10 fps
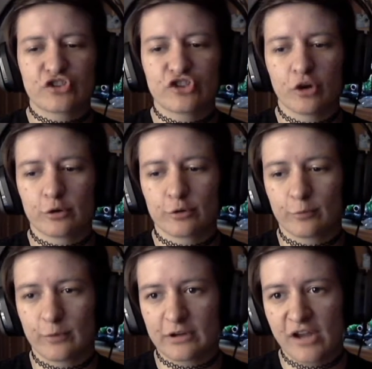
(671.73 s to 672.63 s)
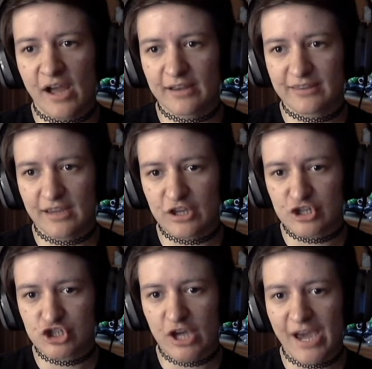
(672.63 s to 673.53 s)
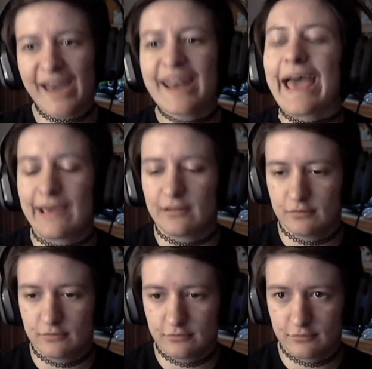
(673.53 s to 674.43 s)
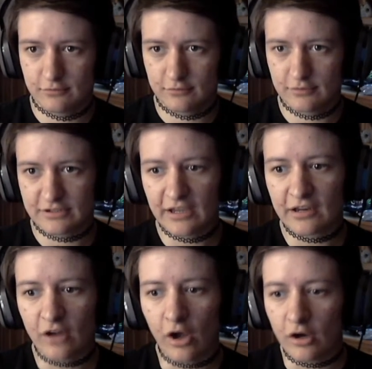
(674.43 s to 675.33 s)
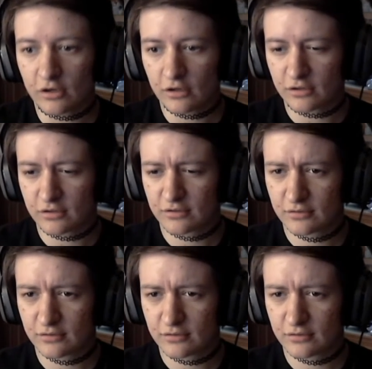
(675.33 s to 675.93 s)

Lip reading: with the sewer, we're not getting shot at. Ding dong. Oh.